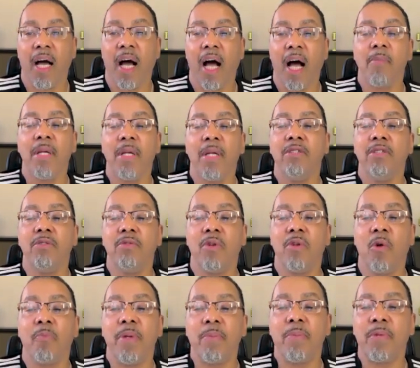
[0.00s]
How many of you
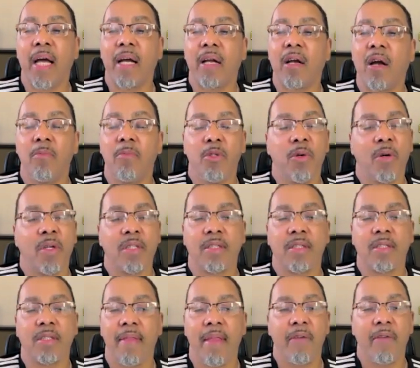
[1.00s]
know people that come to you all the
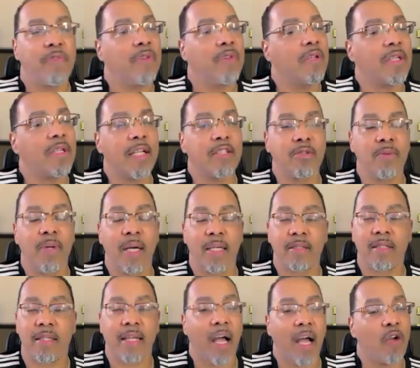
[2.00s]
time? They look at you
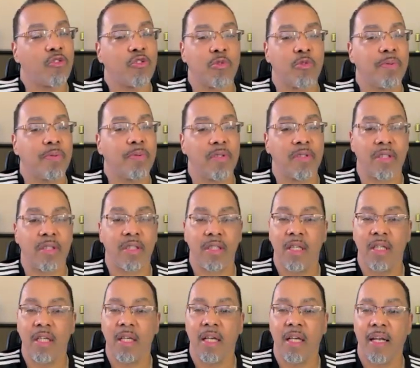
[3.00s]
as the counsel person,
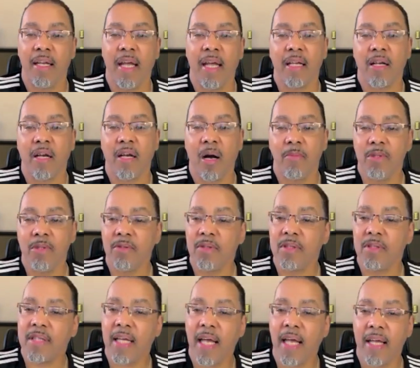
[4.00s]
and they come to you
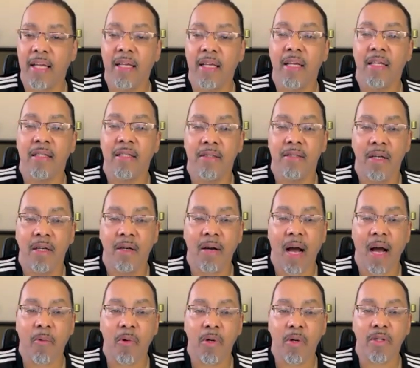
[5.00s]
and say, you know,
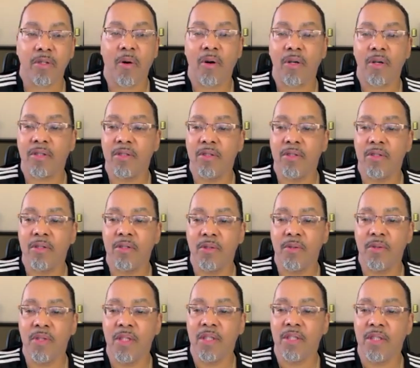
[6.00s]
I want to talk to
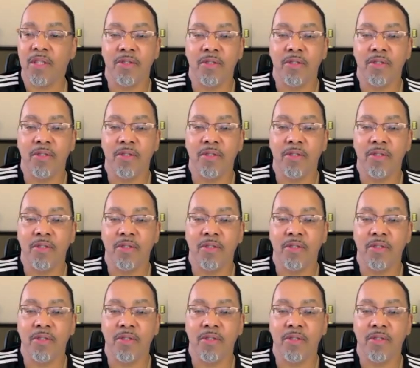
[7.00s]
you.